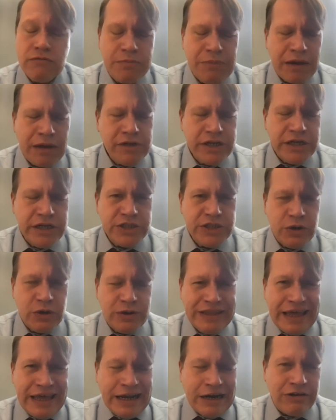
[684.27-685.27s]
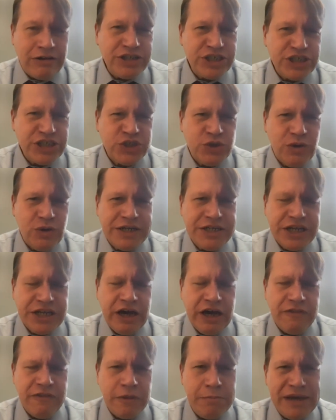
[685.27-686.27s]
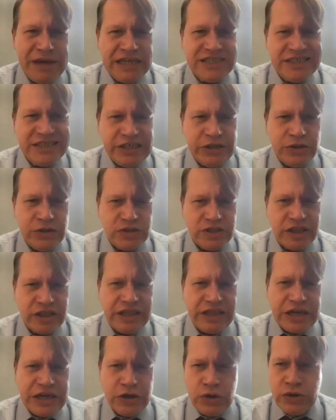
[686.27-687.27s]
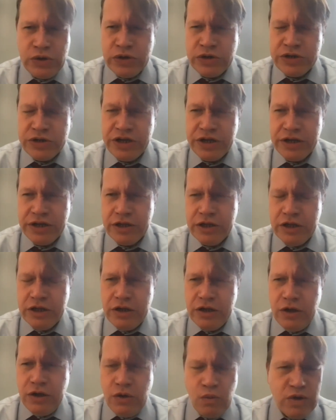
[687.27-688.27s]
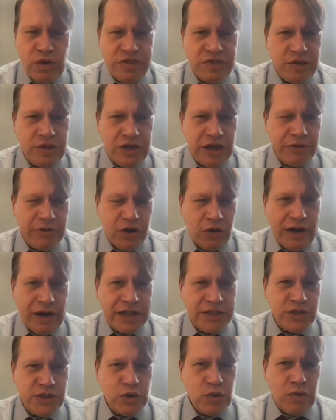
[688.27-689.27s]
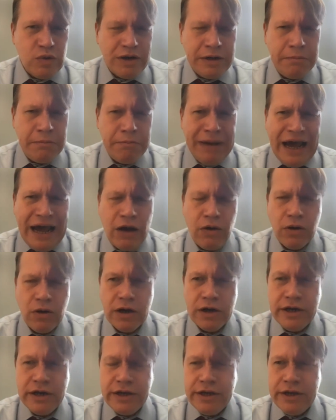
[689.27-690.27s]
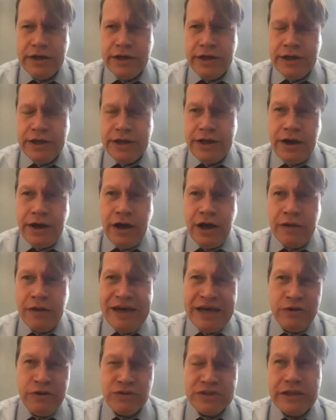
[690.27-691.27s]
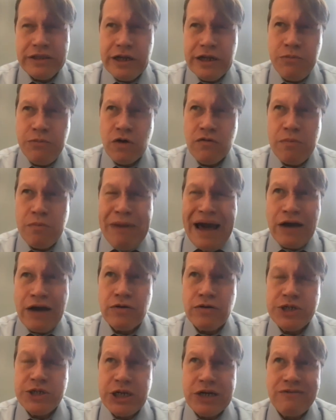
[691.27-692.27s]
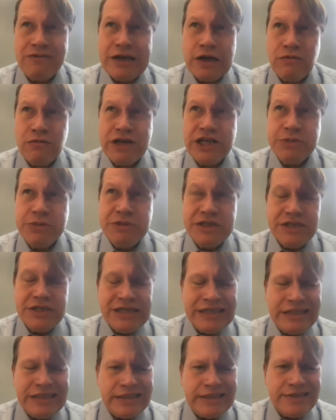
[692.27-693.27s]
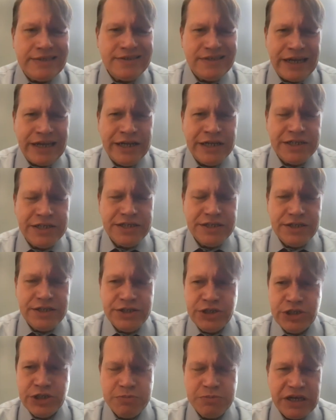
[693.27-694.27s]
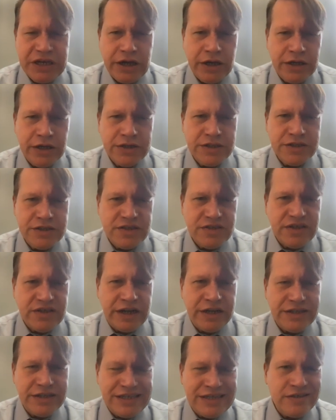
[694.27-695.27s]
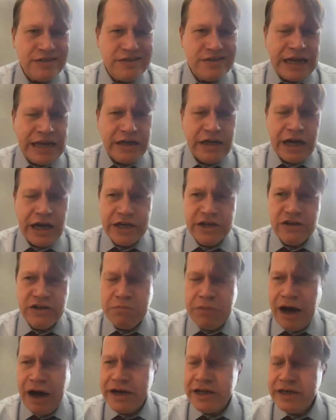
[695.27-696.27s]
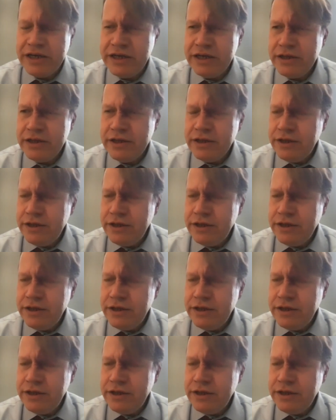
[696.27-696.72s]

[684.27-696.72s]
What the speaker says: Republicans during that era just tried to cut the best deals that they could with the Democrats who were in power. And there was a little more of a power sharing arrangement in the Senate, just because the Senate is that kind of body.